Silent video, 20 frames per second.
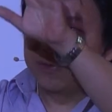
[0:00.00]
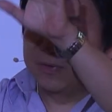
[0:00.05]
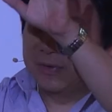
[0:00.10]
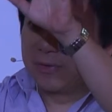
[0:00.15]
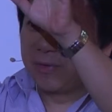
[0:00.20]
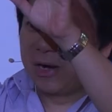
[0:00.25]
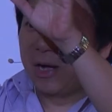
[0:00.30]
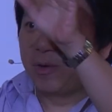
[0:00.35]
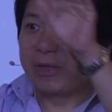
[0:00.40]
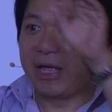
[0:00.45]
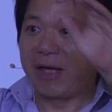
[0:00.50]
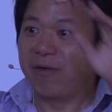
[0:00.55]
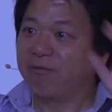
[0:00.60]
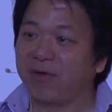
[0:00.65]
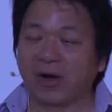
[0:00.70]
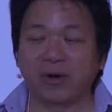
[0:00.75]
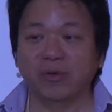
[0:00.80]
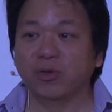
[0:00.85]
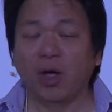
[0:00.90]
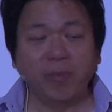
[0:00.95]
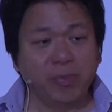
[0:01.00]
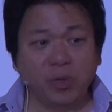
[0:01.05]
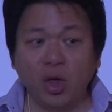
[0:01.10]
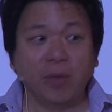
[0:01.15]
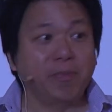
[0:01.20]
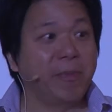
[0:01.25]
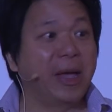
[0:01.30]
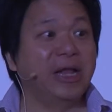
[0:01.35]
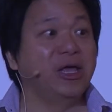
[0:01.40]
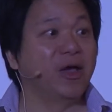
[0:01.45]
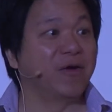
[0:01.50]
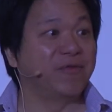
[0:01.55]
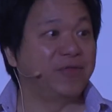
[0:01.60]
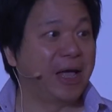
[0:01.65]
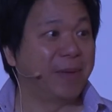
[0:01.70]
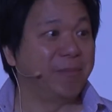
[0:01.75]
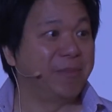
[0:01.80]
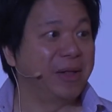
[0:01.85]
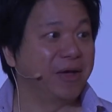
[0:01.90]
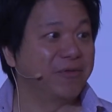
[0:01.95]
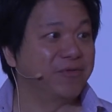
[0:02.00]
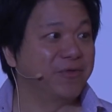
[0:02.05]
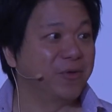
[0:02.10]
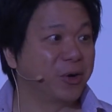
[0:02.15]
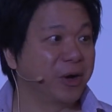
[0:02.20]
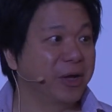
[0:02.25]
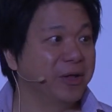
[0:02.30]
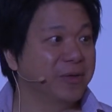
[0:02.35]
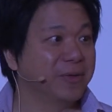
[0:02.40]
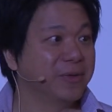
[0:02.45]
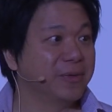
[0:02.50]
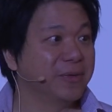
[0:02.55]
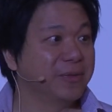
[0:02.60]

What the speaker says: around there. Not many of them left, all right?